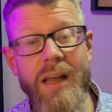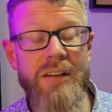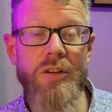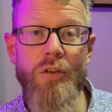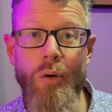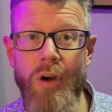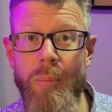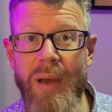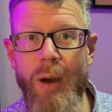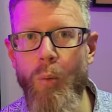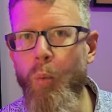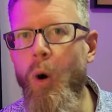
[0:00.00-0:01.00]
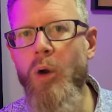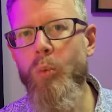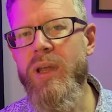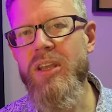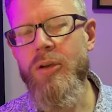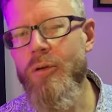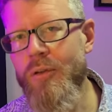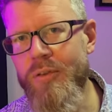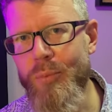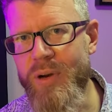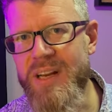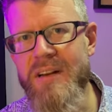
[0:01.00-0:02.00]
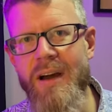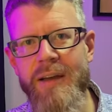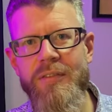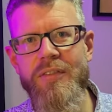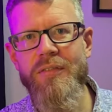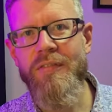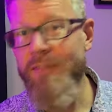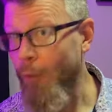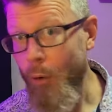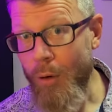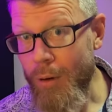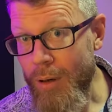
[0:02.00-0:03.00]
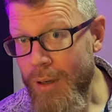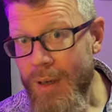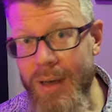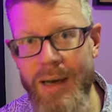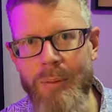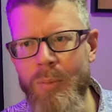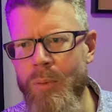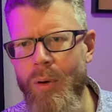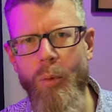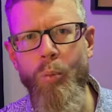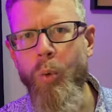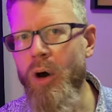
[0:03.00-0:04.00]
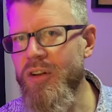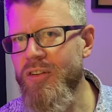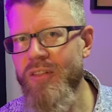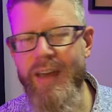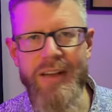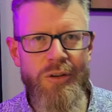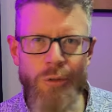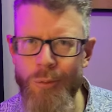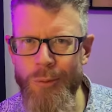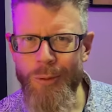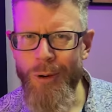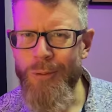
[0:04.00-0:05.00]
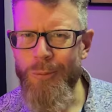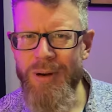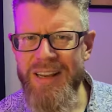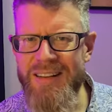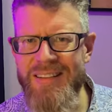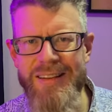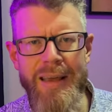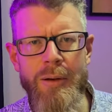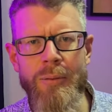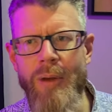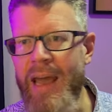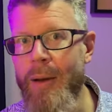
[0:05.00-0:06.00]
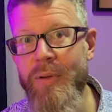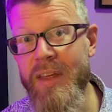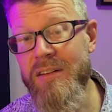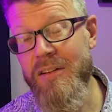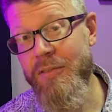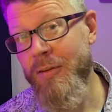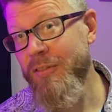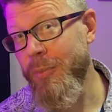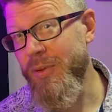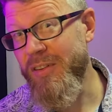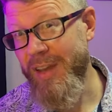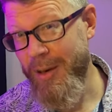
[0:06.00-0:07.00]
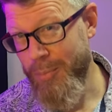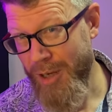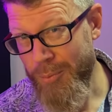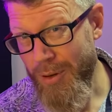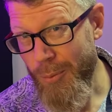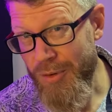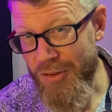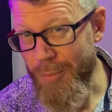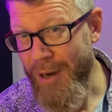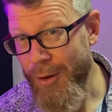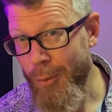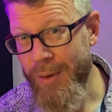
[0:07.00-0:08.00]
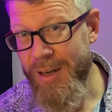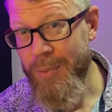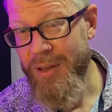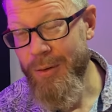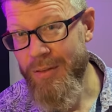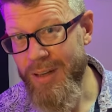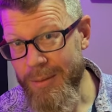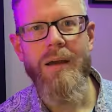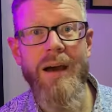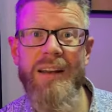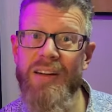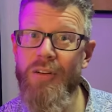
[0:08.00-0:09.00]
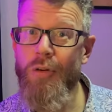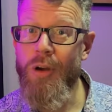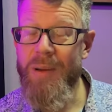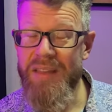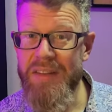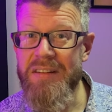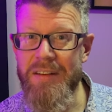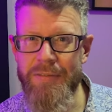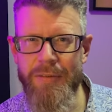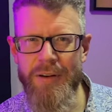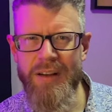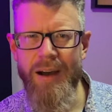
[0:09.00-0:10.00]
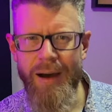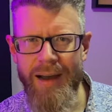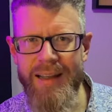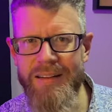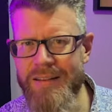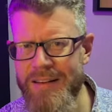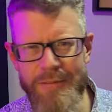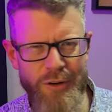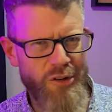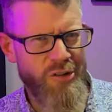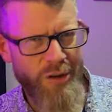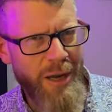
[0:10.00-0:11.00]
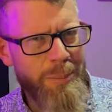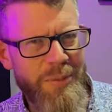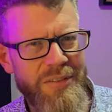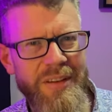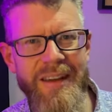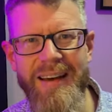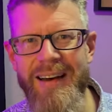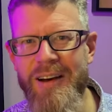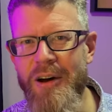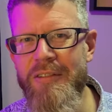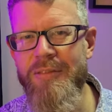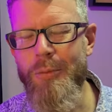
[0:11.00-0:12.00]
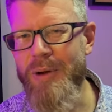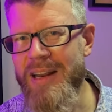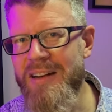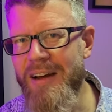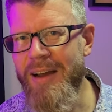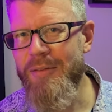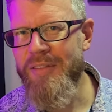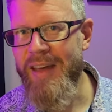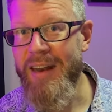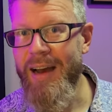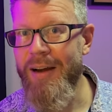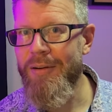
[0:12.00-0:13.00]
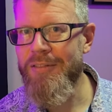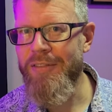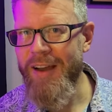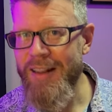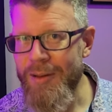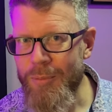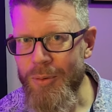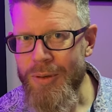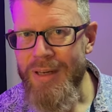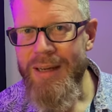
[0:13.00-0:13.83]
like to talk about what we use reed knives for, what do they do on reeds, and how are they different from sandpaper, which you might already be using. I'd like to talk about the different kinds, the different shapes of reed knives that are available,